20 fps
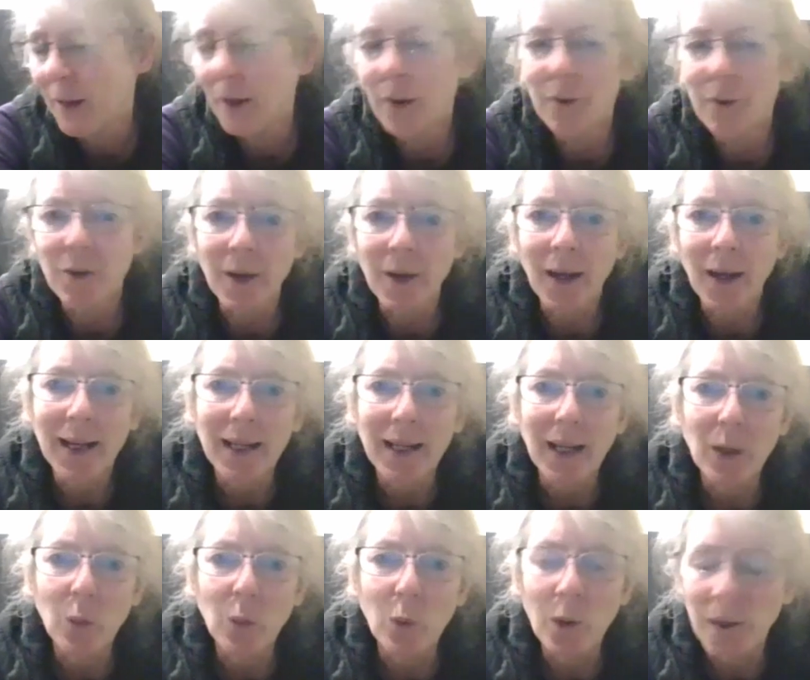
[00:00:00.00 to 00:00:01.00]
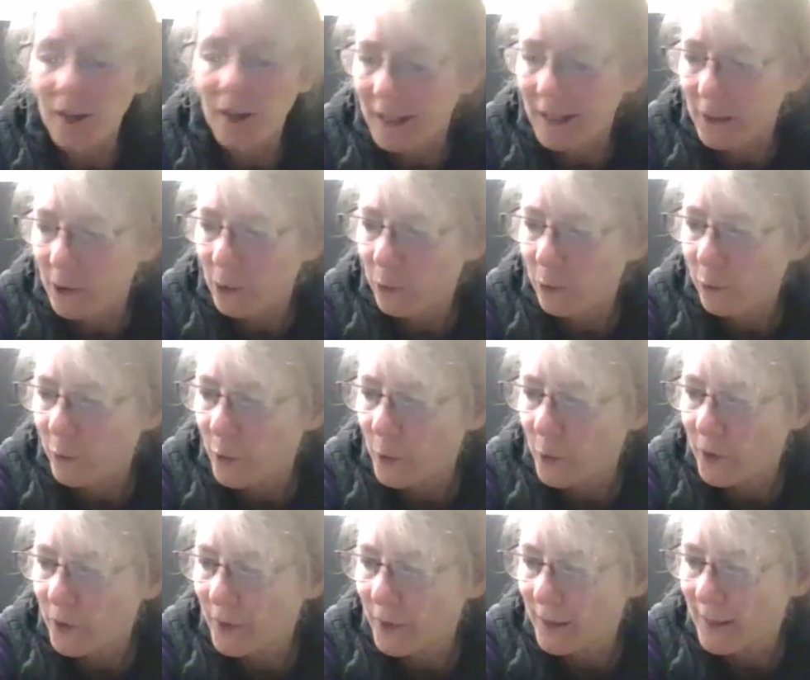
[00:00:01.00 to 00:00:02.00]
Tonight, I would like to
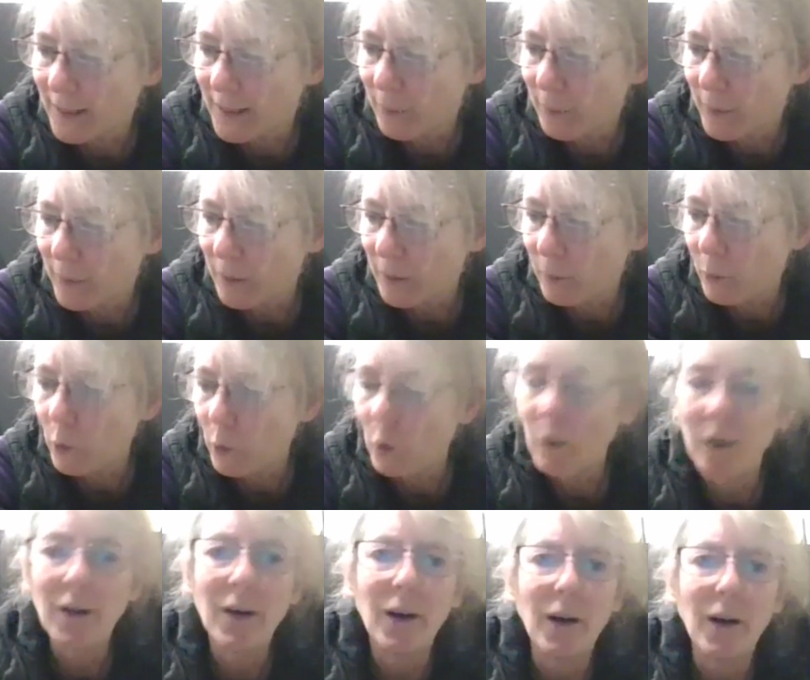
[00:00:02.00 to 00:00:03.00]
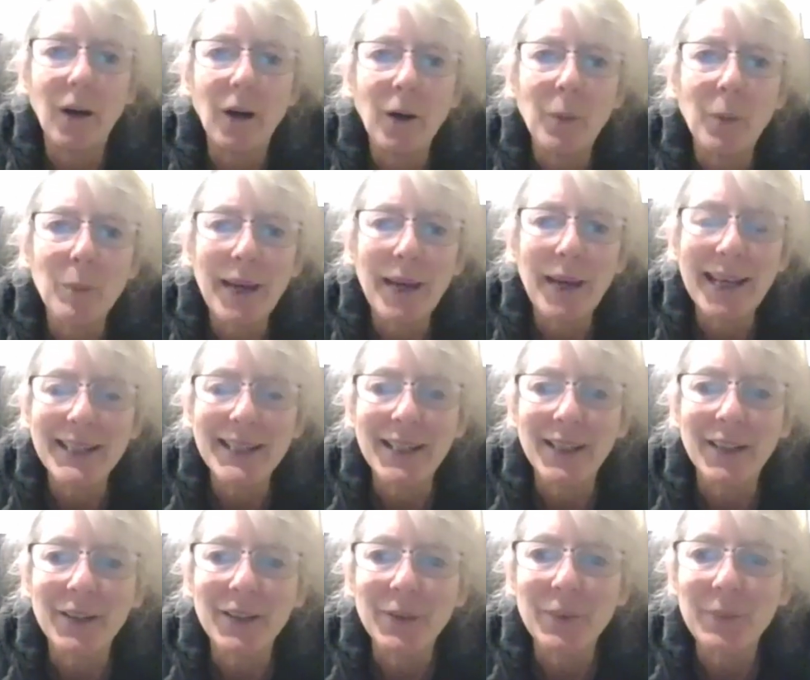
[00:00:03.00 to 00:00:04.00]
focus a little bit more on metta,
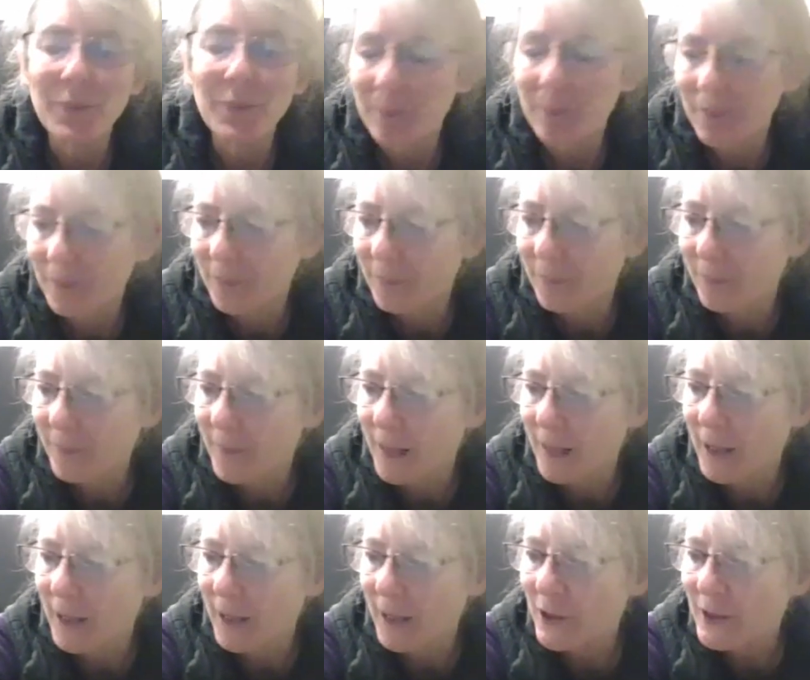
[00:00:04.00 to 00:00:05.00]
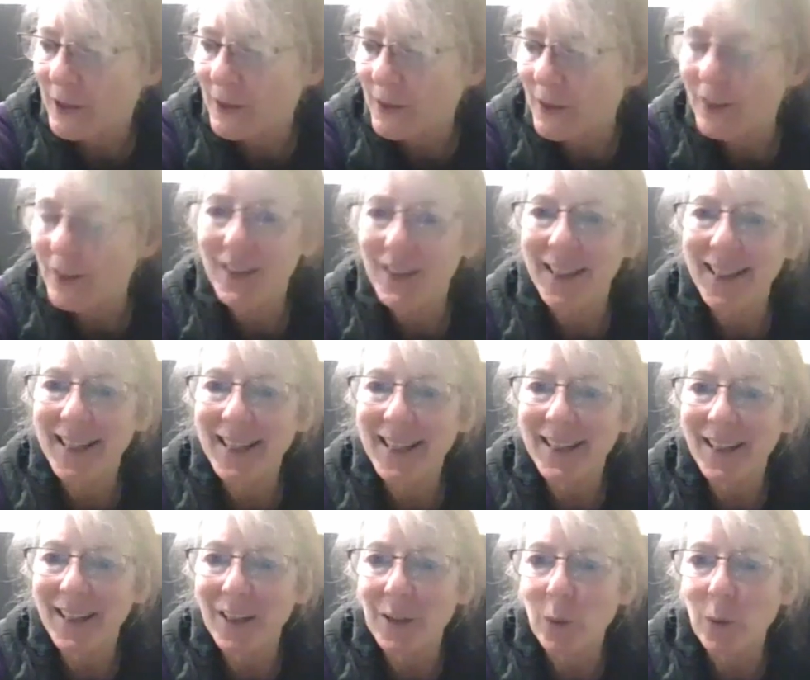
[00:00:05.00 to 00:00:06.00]
and just to say
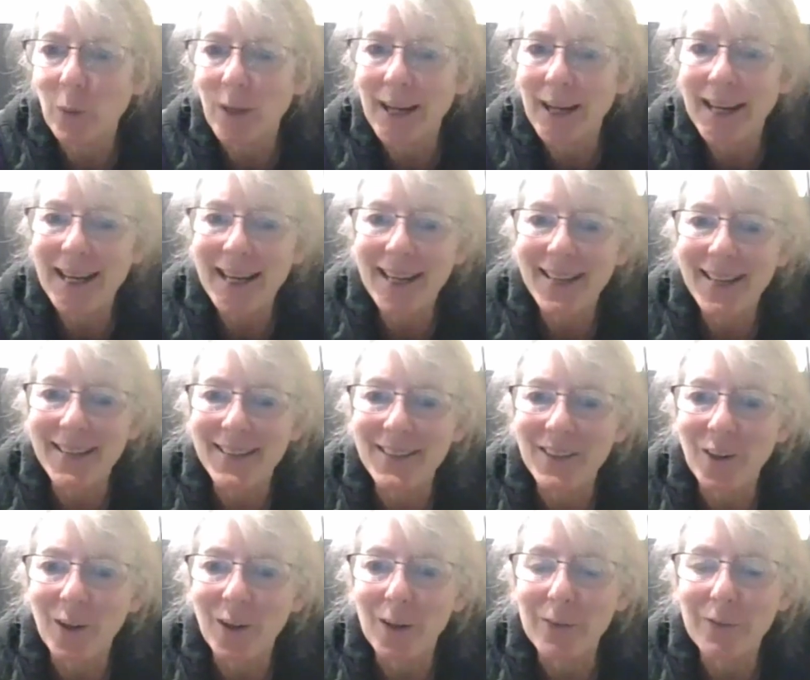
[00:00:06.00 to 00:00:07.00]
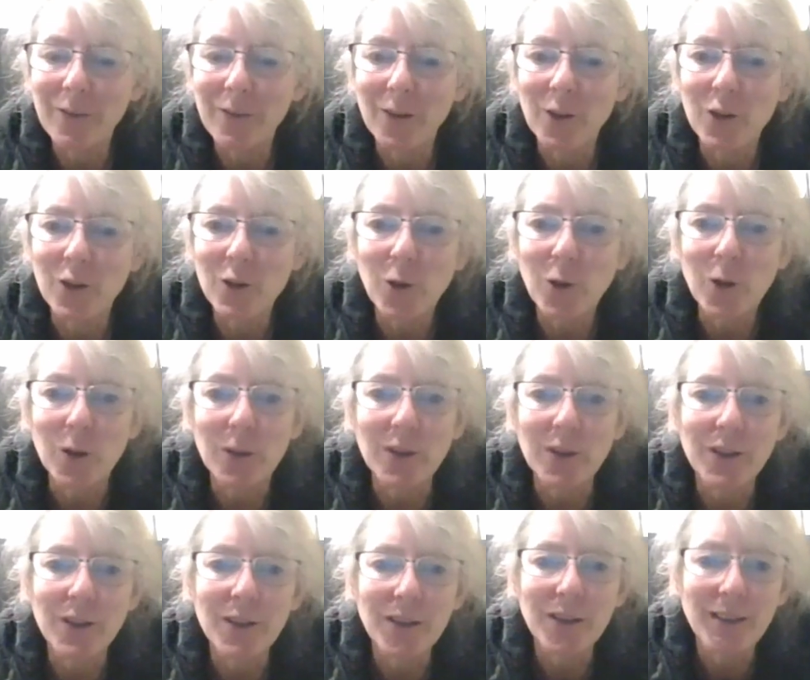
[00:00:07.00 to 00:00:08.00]
that the way it's often taught,
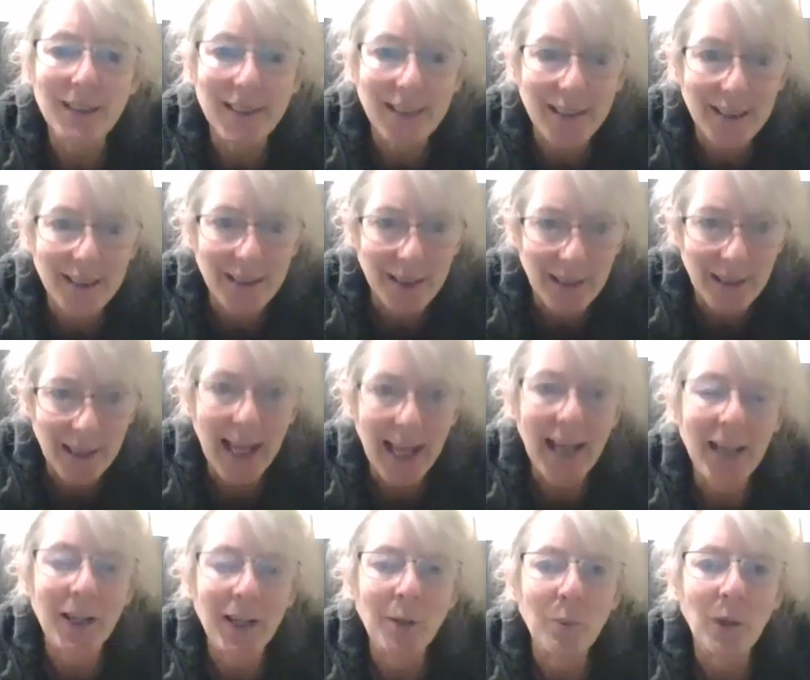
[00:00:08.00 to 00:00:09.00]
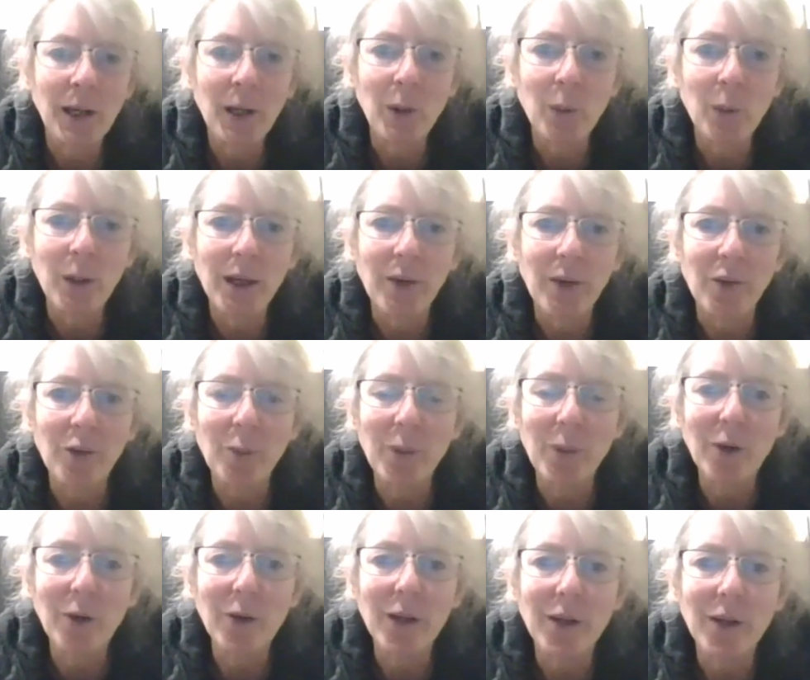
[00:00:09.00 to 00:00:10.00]
again in my own
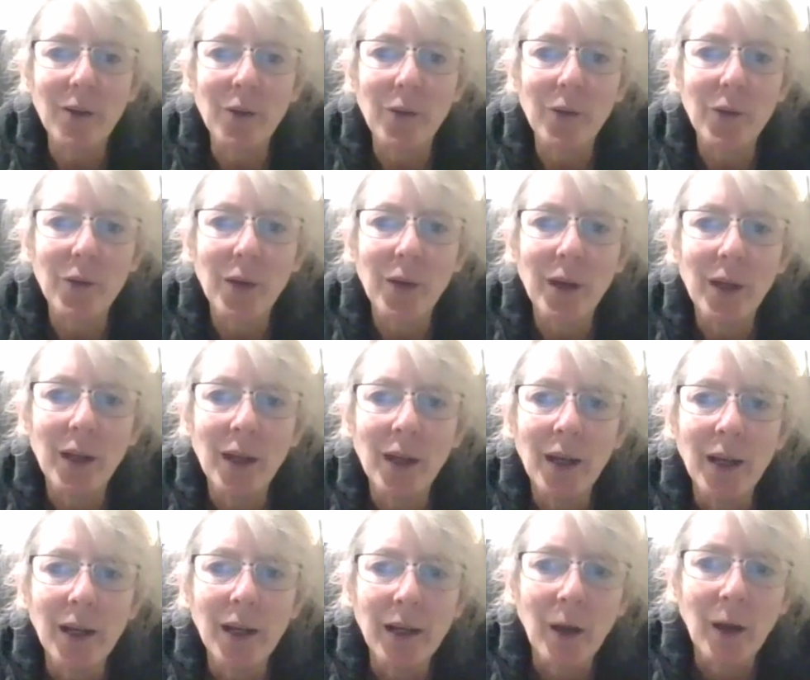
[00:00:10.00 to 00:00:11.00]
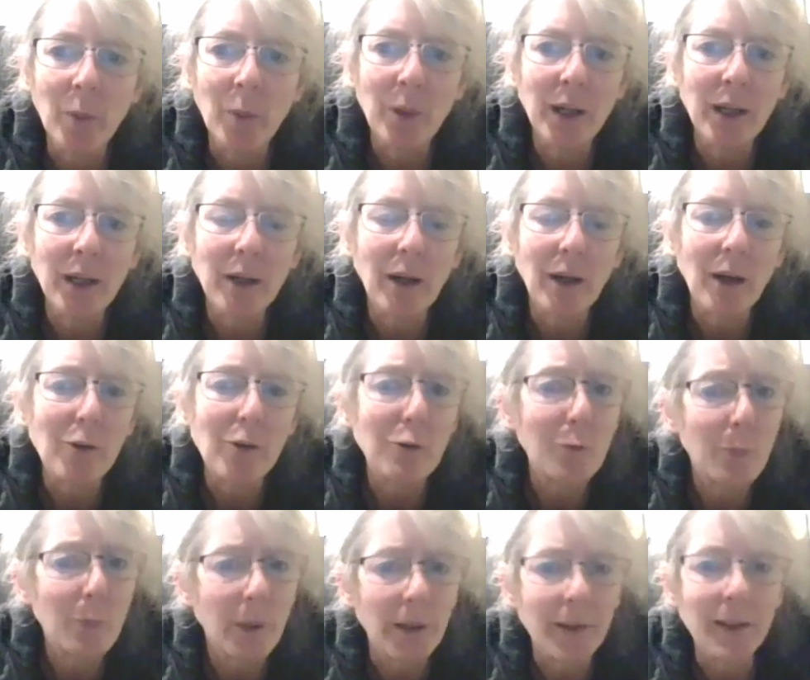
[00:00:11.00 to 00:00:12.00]
experience, can be
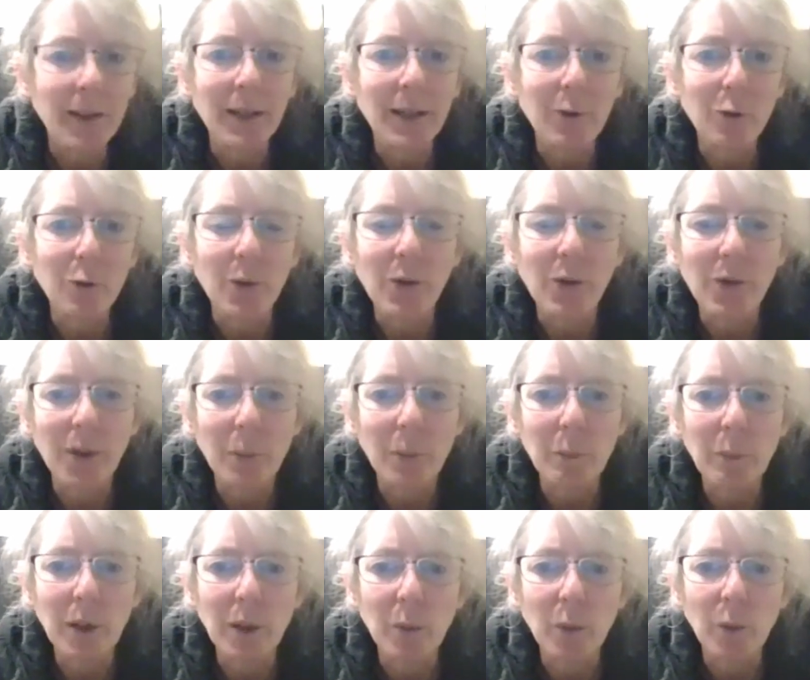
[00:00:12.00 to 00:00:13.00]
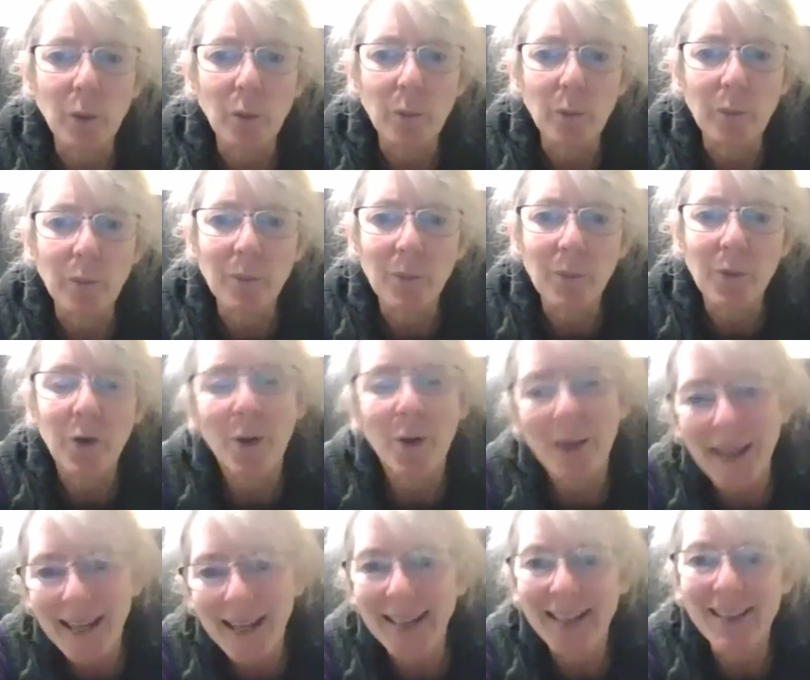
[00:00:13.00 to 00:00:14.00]
off-putting for some people. So
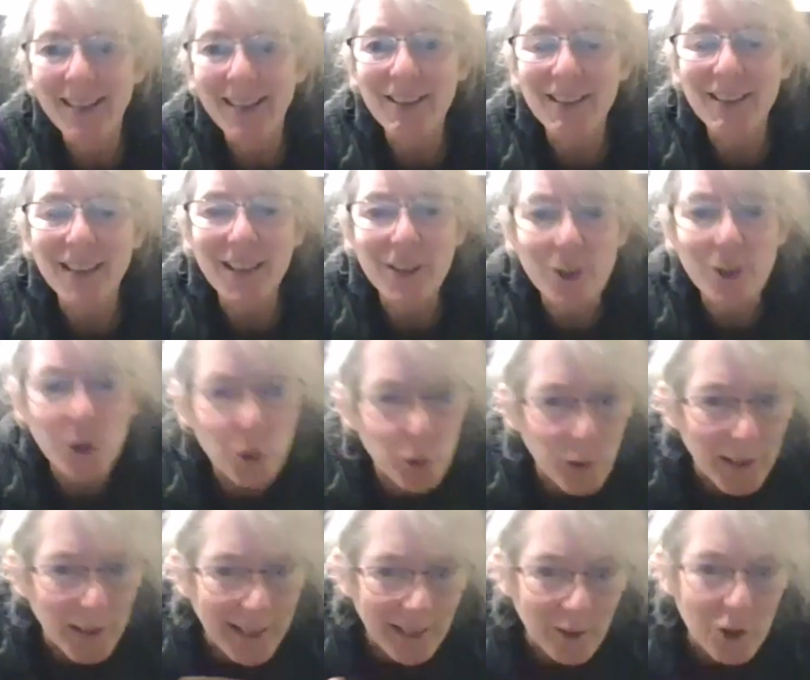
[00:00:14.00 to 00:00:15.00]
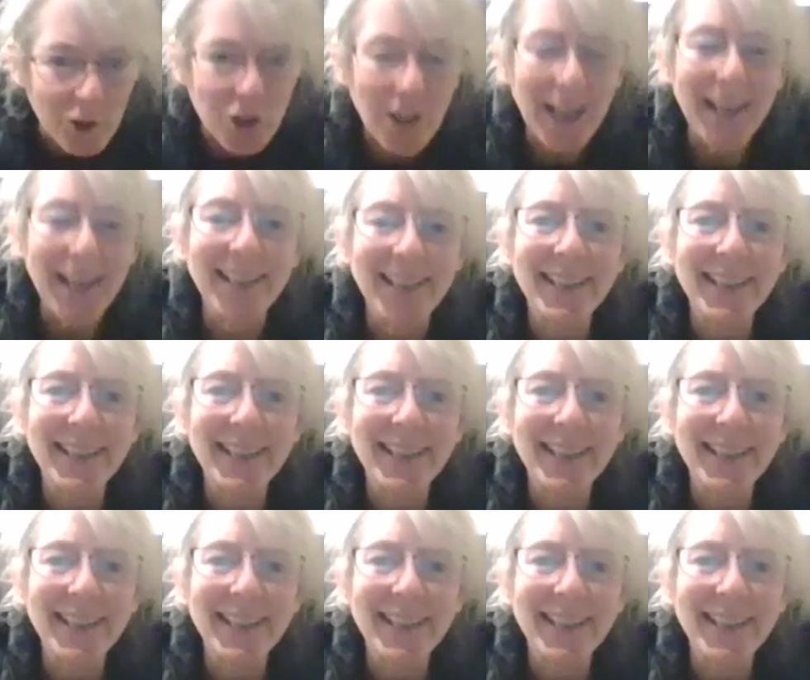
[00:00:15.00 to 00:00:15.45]
again, I just like to do a little check.